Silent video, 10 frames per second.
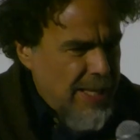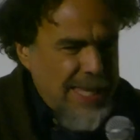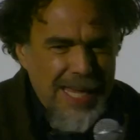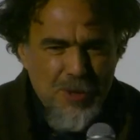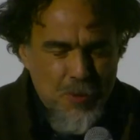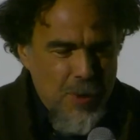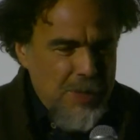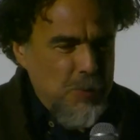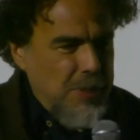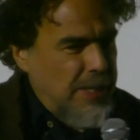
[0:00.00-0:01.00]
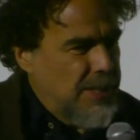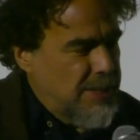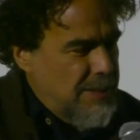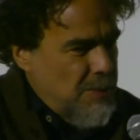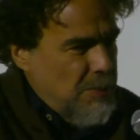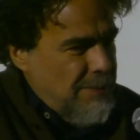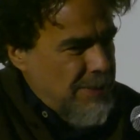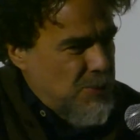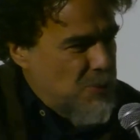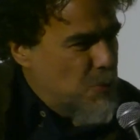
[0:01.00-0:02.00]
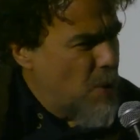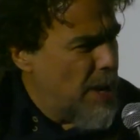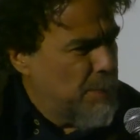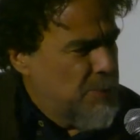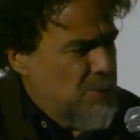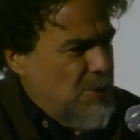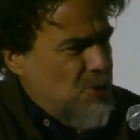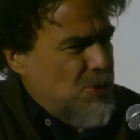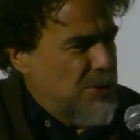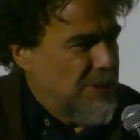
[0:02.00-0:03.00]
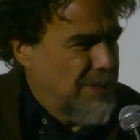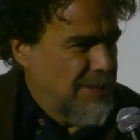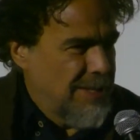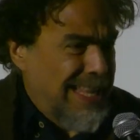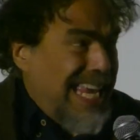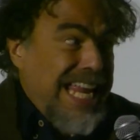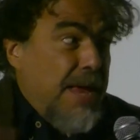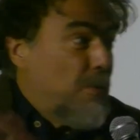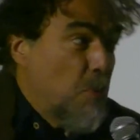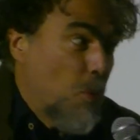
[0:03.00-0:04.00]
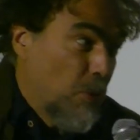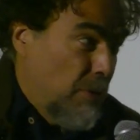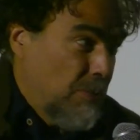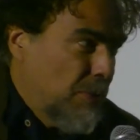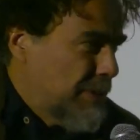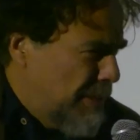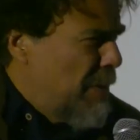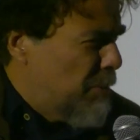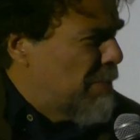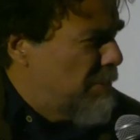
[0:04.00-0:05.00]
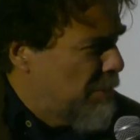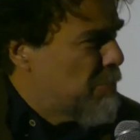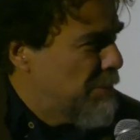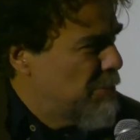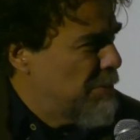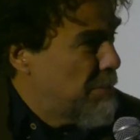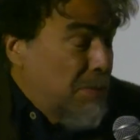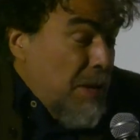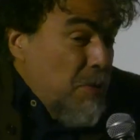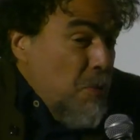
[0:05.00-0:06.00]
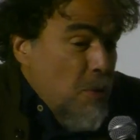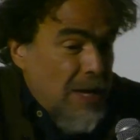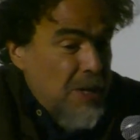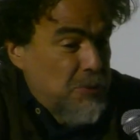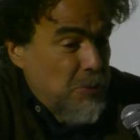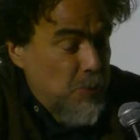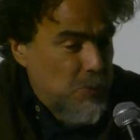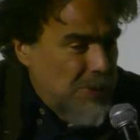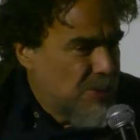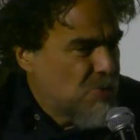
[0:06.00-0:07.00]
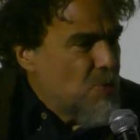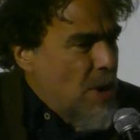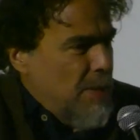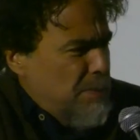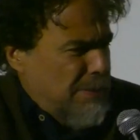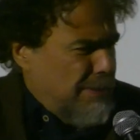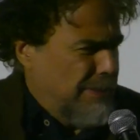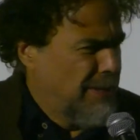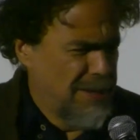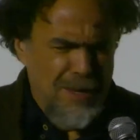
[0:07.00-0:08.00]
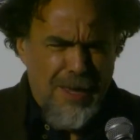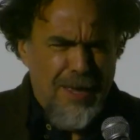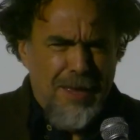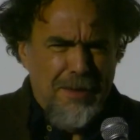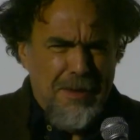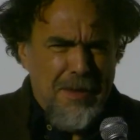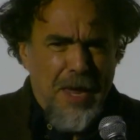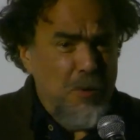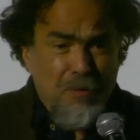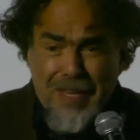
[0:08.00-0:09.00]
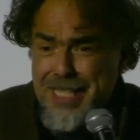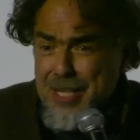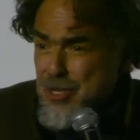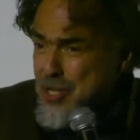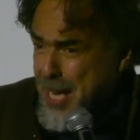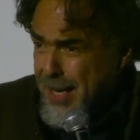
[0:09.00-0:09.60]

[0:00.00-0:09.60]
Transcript: that he dressed with this stripes shirt that he never wore. He was a very traditional, but I don't know why he's always with stripes. I don't know if he's in